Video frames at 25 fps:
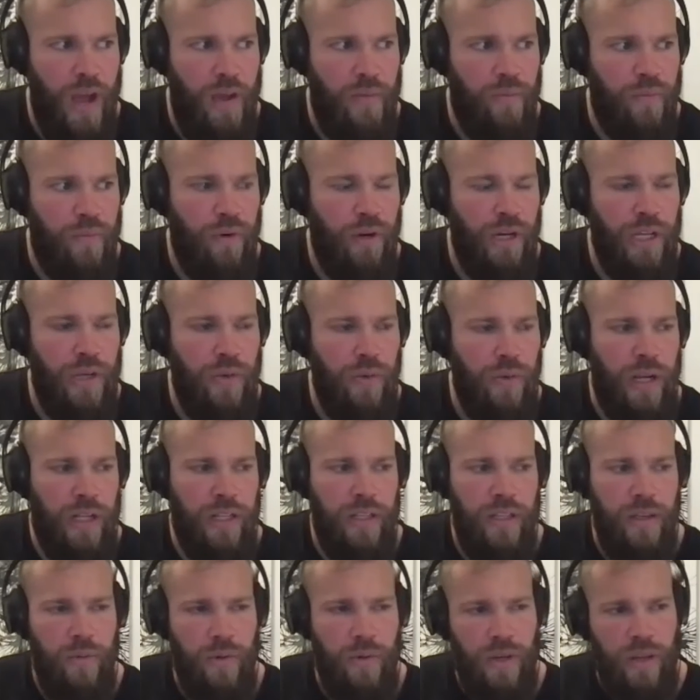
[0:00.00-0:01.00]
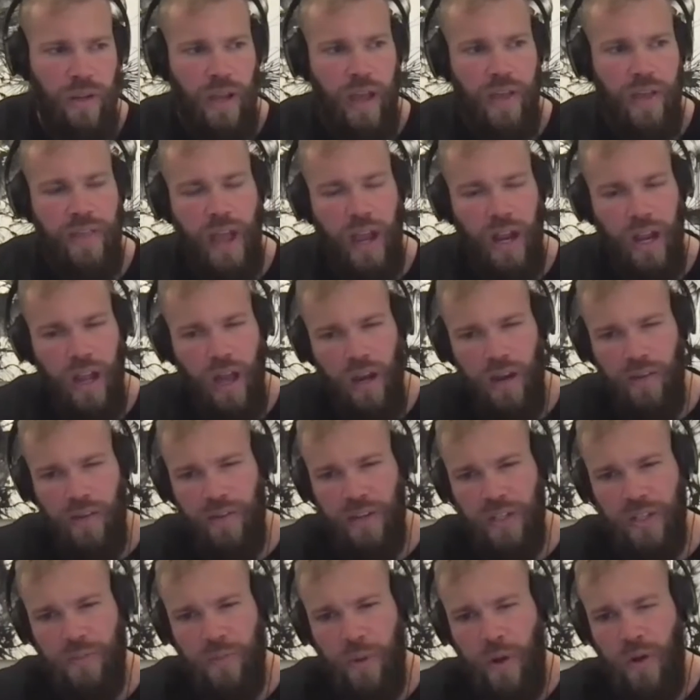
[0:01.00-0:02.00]
pretty quickly when you get that kind
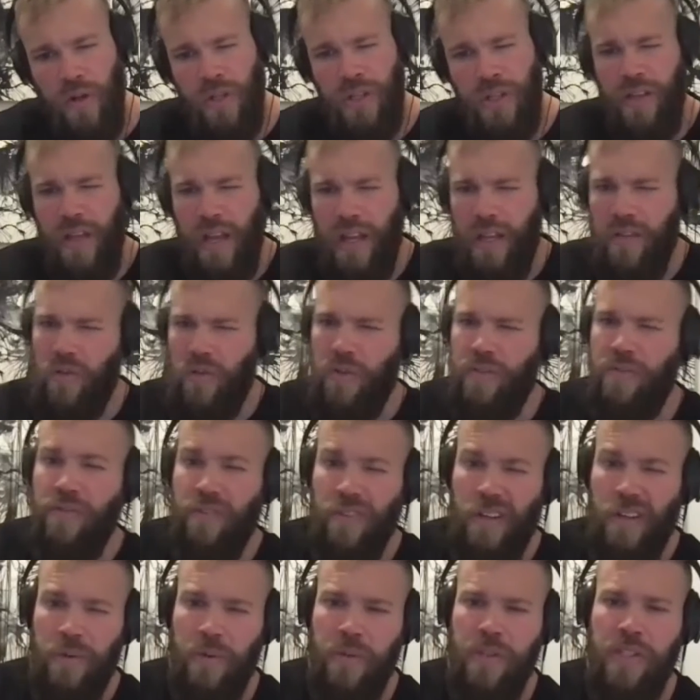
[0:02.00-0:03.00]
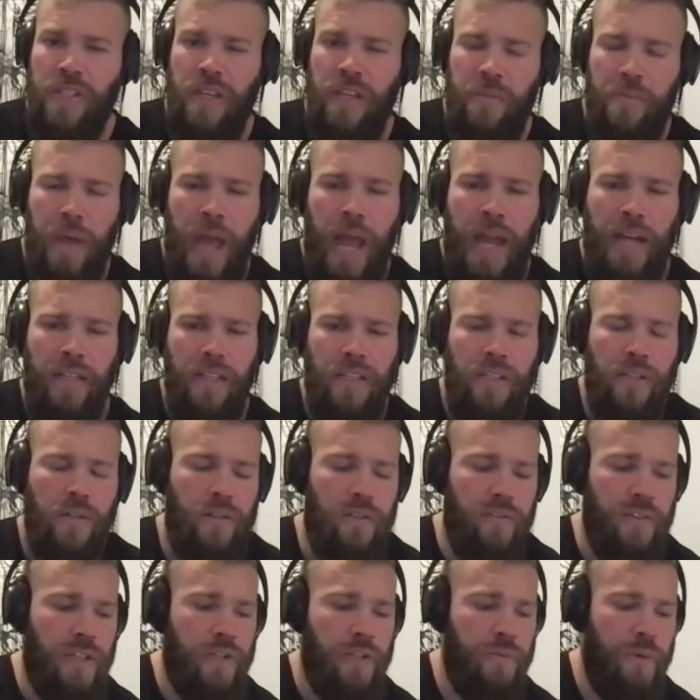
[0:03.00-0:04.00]
of exposure, that sort of frequency and
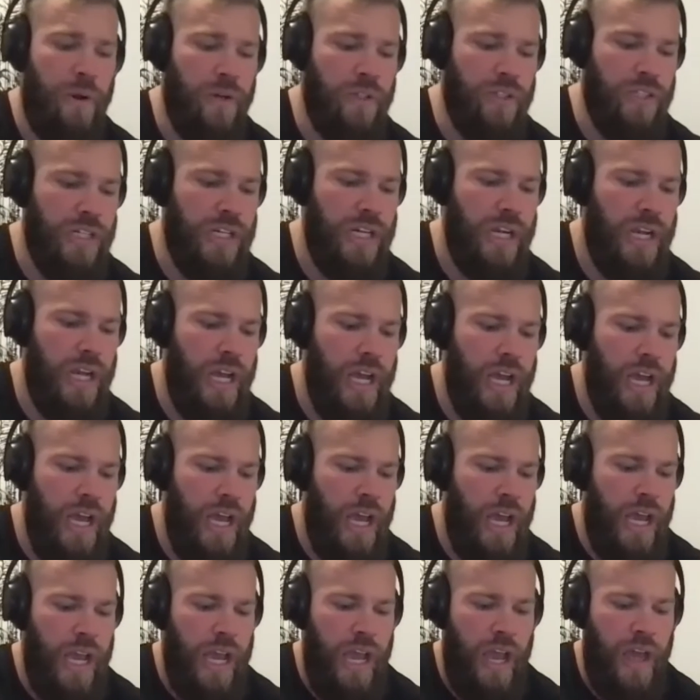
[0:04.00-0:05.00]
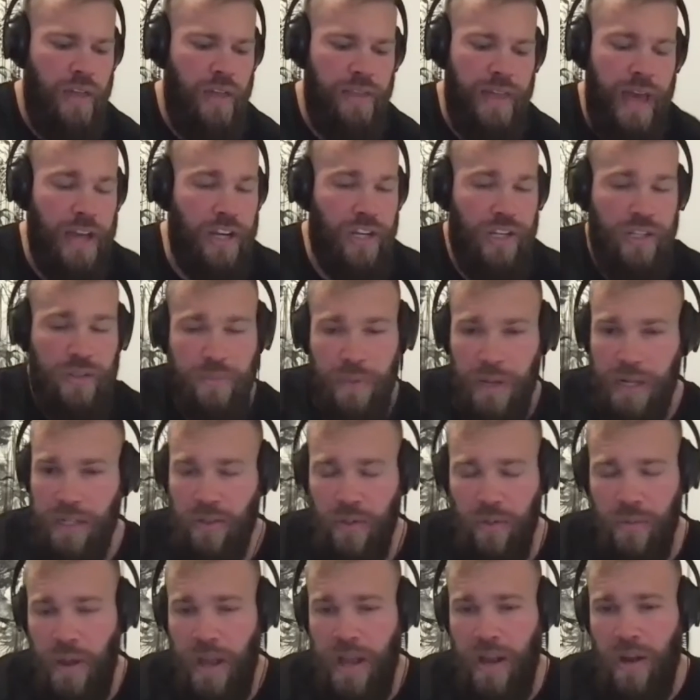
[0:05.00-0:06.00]
magnitude of exposure. And that just
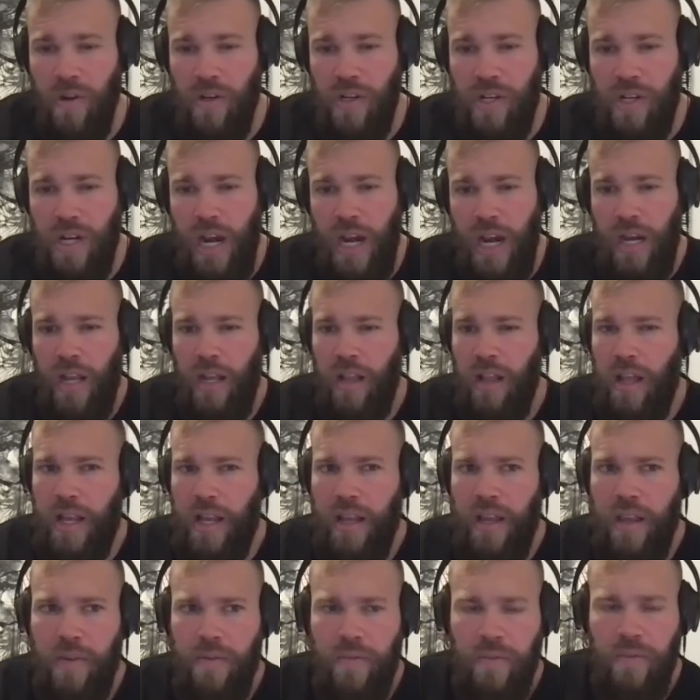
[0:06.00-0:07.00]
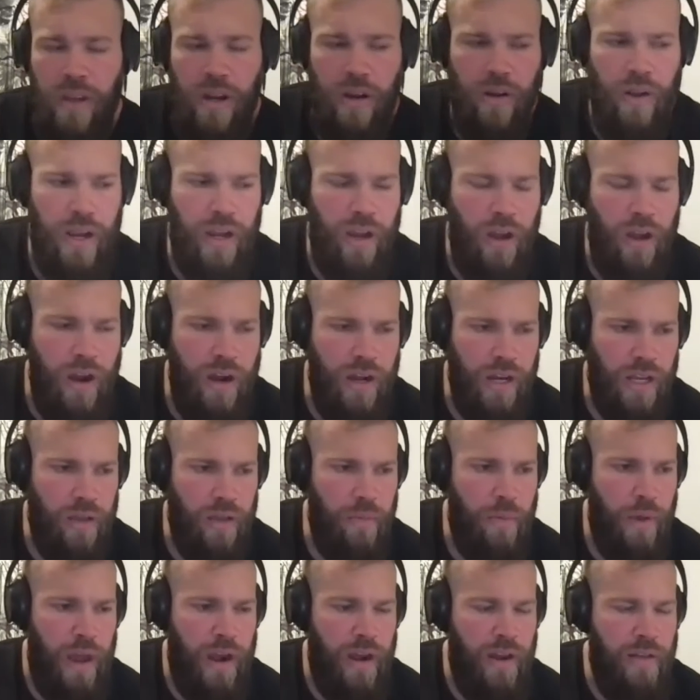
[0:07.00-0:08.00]
mixed with my own training. Like, you know, I got into
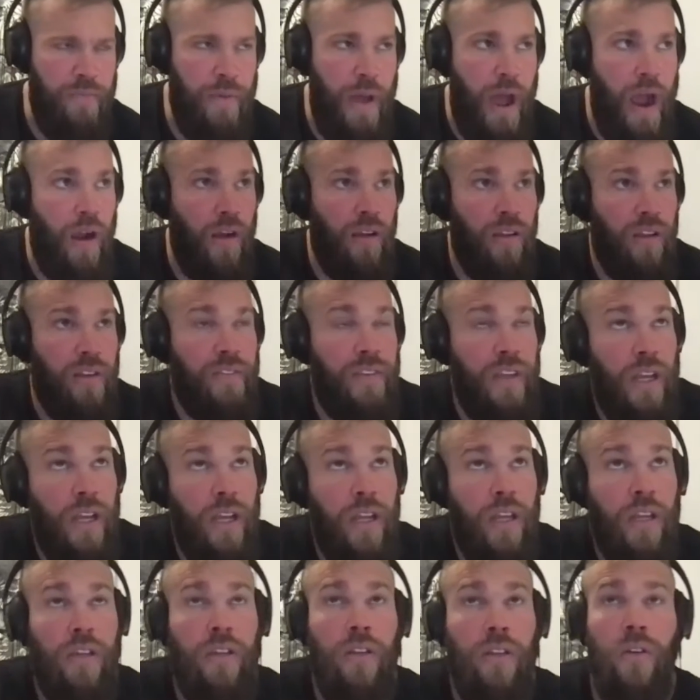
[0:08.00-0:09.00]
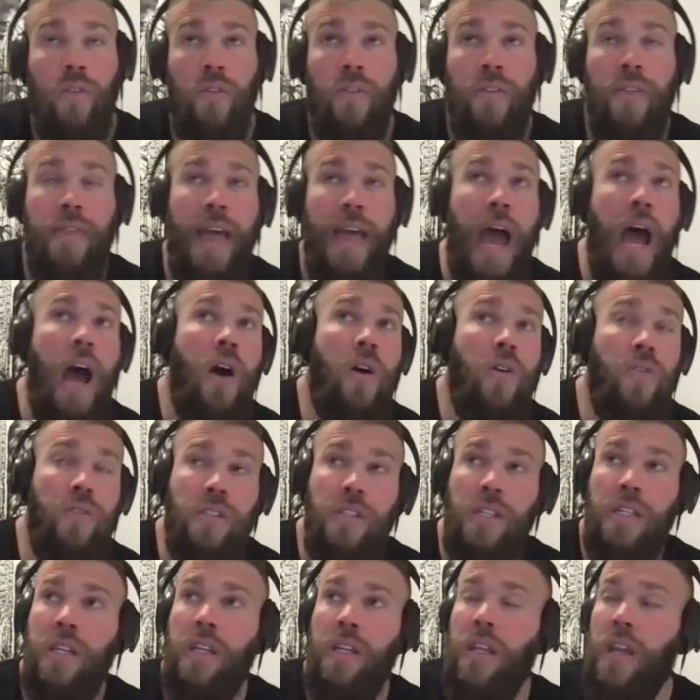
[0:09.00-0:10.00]
competitive powerlifting in
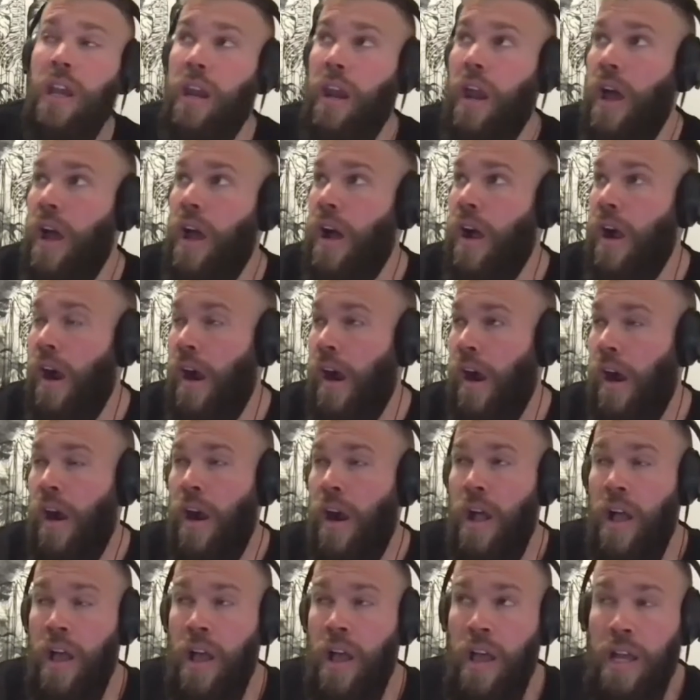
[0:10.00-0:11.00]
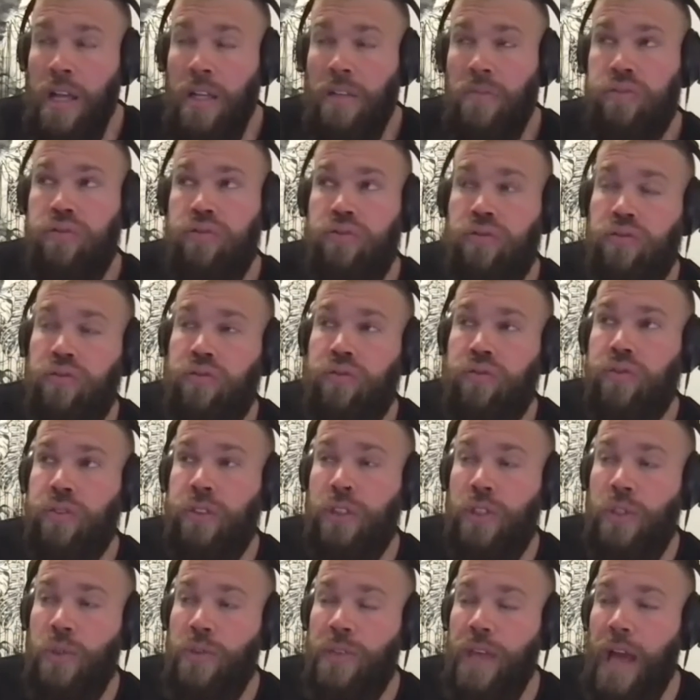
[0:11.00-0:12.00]

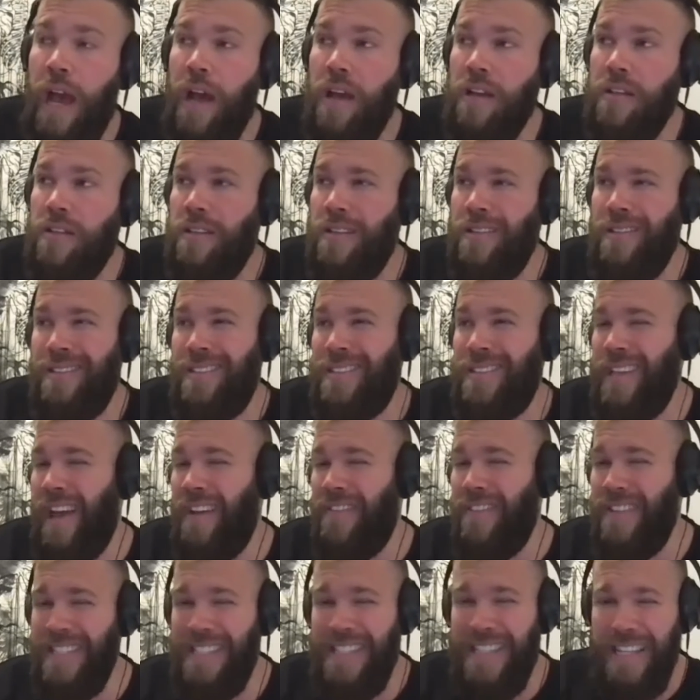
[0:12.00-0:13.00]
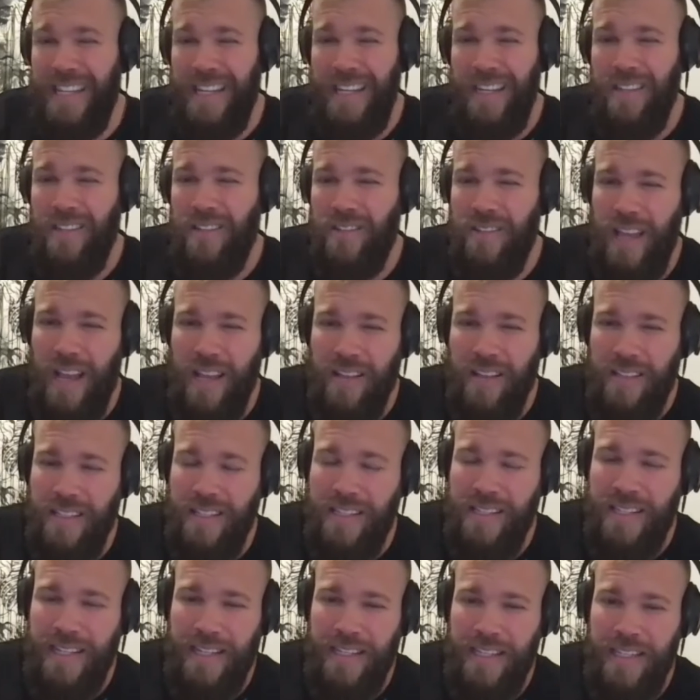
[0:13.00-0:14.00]
2017,
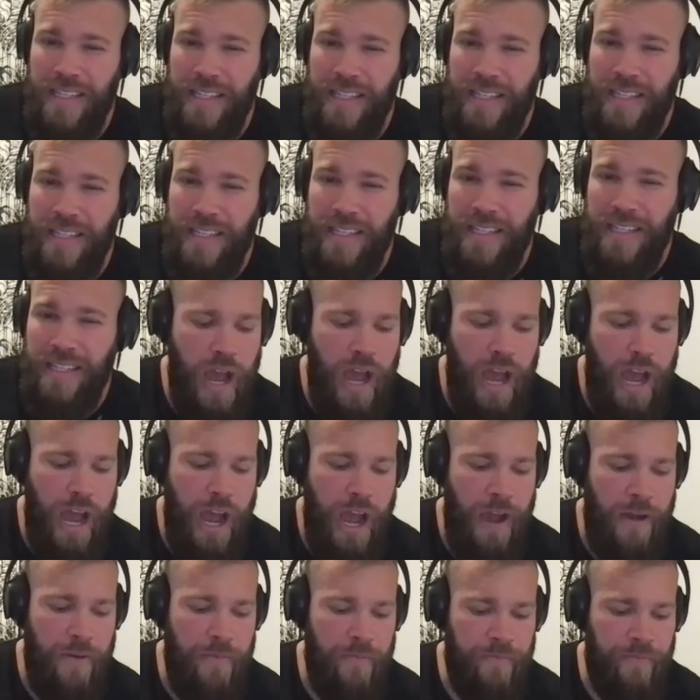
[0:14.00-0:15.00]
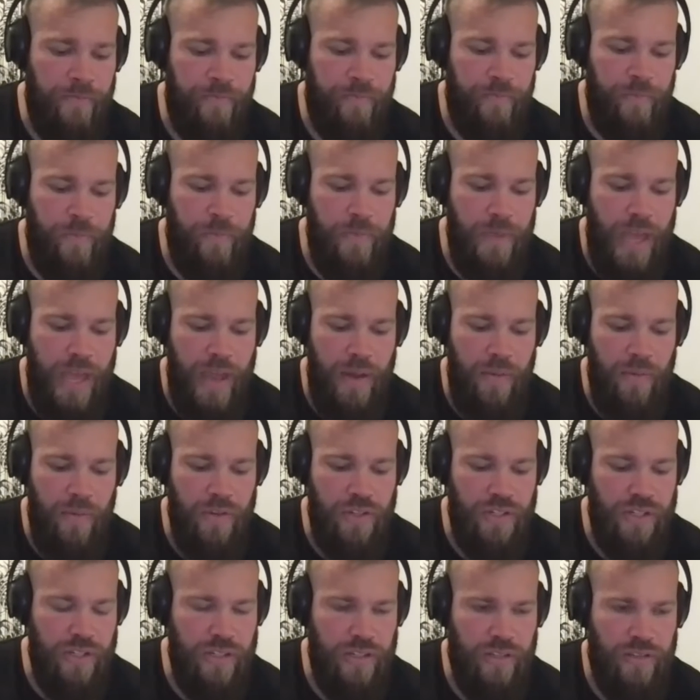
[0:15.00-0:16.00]
2016.
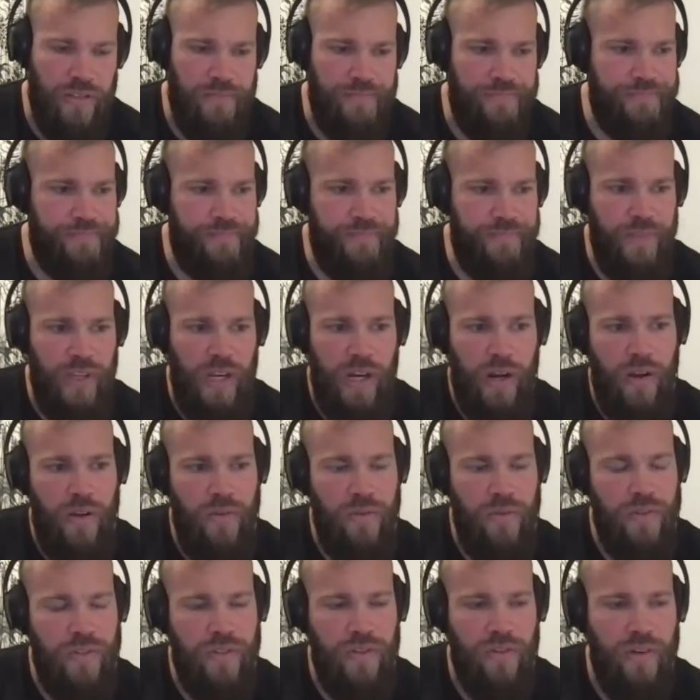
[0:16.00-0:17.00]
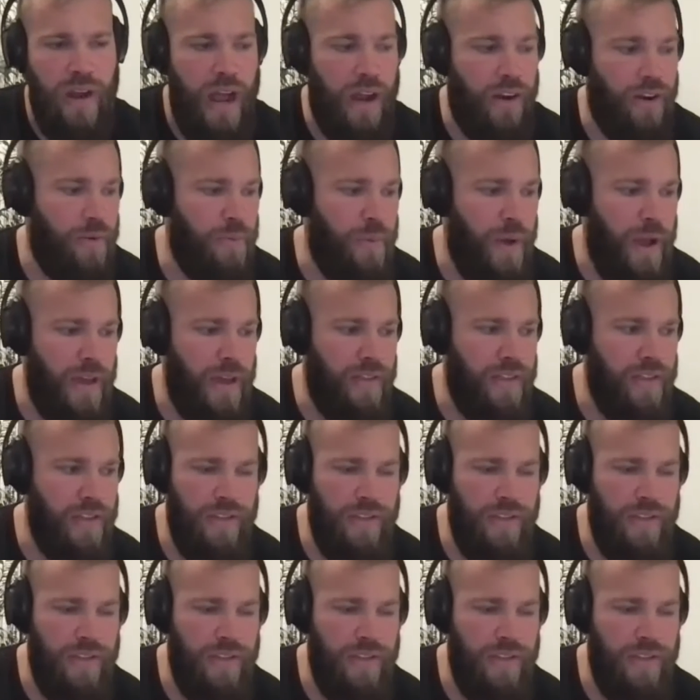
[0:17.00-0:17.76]
I was just, you know, I was surrounded by